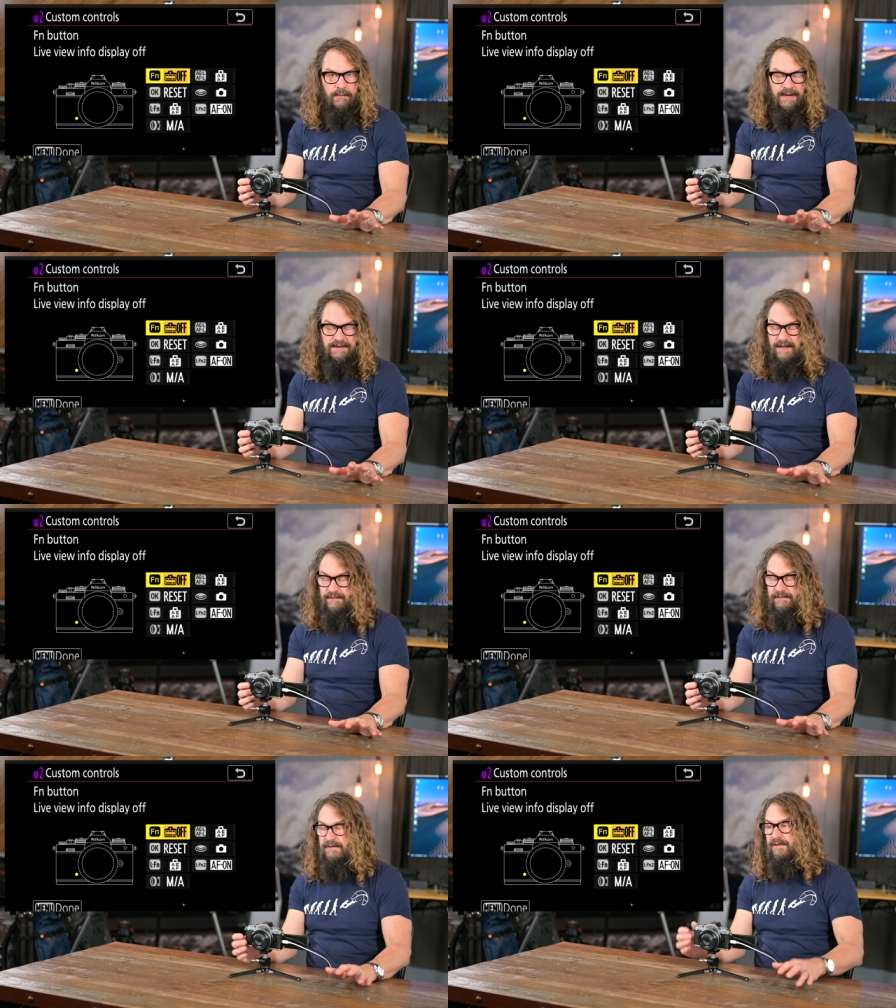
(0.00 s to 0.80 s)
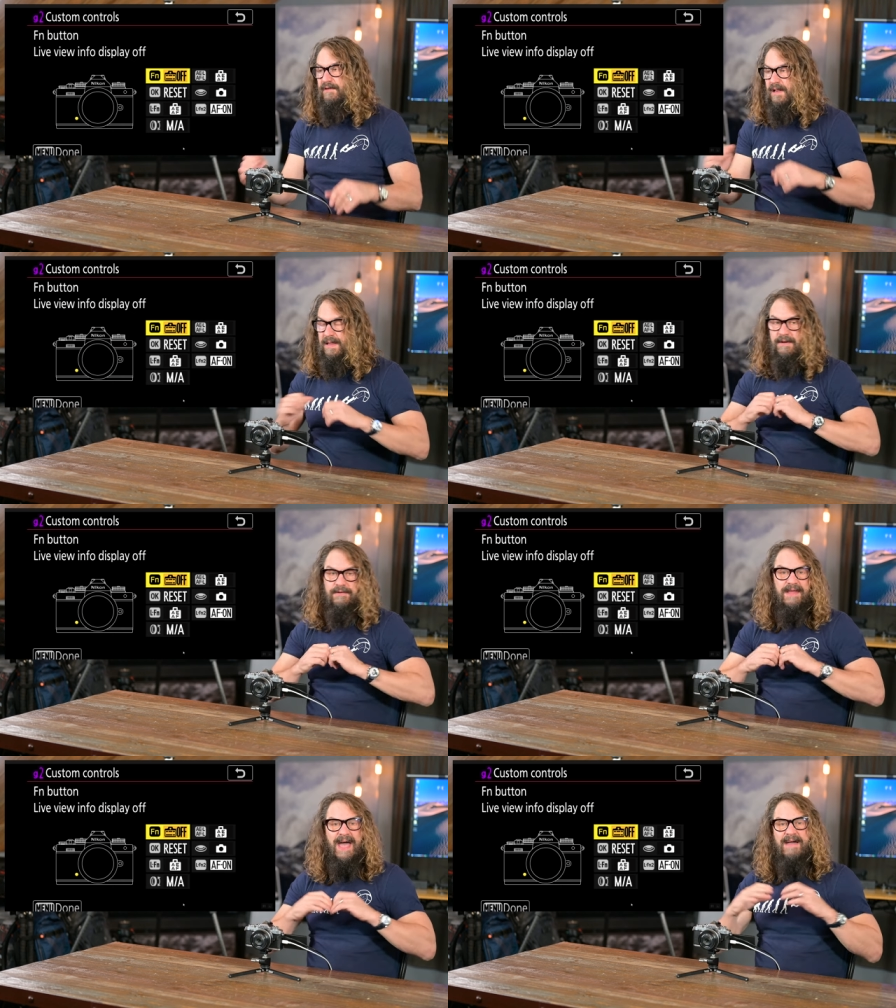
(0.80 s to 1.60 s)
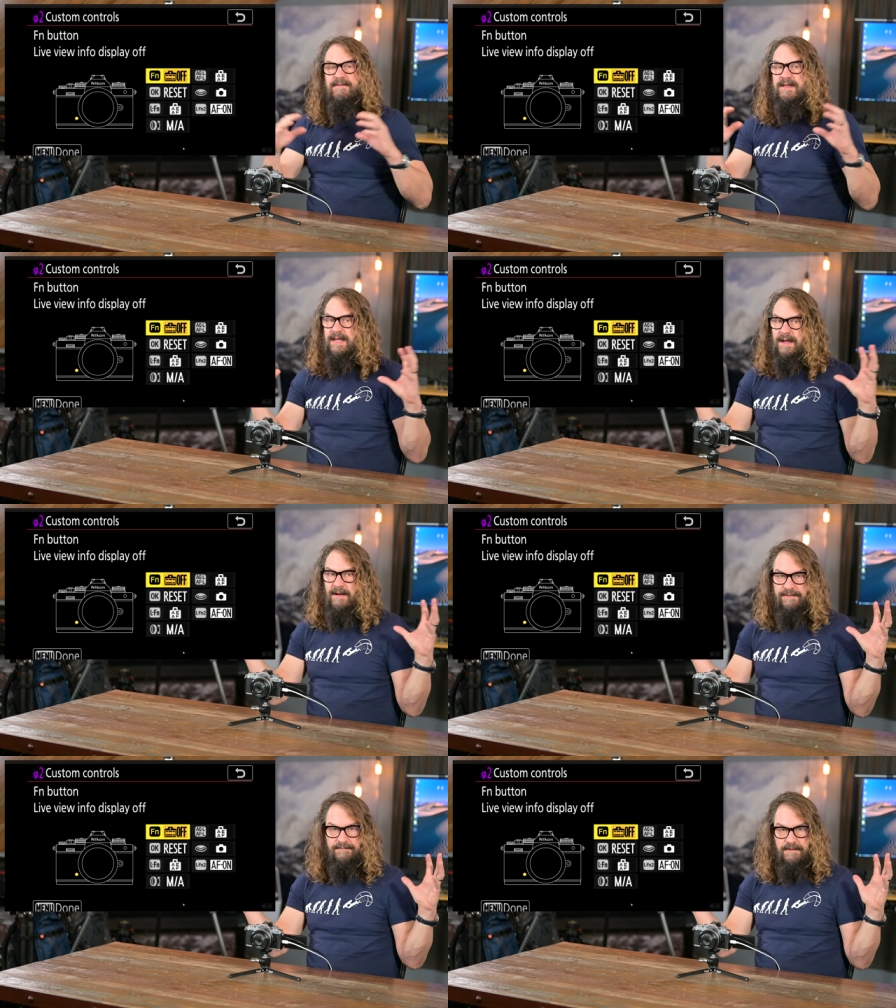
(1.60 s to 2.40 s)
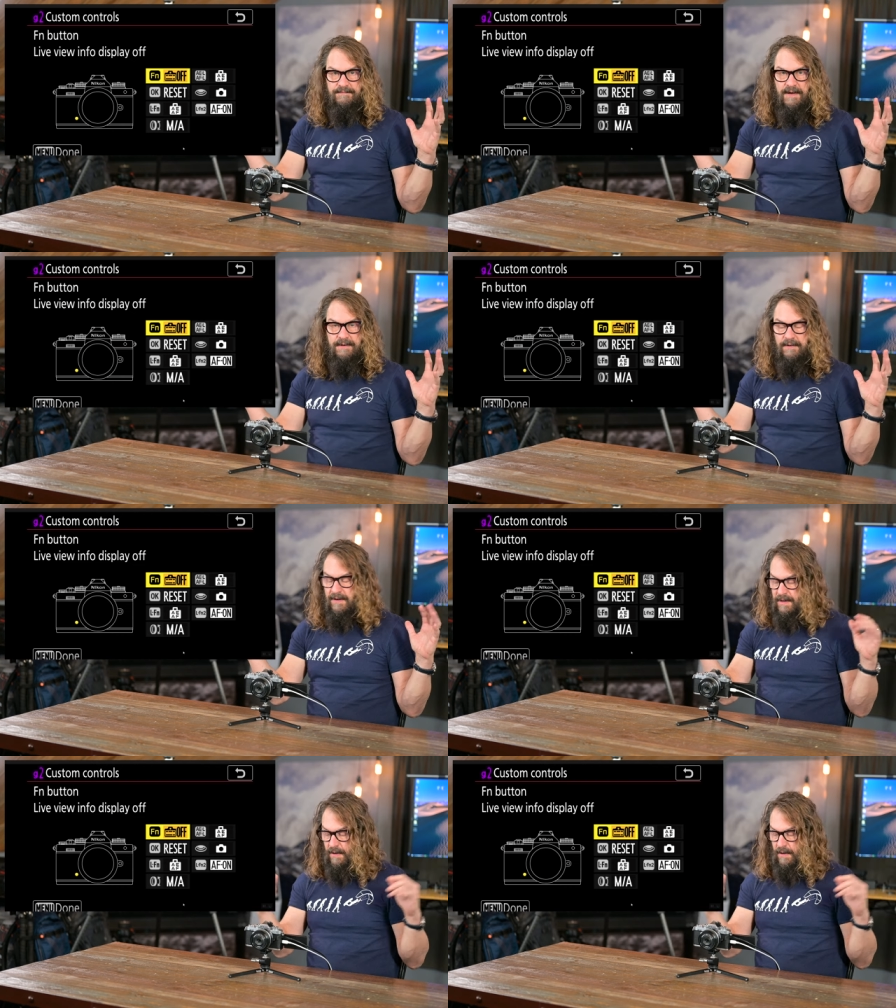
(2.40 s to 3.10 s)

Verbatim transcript: So what it does is it just clears everything off the viewfinder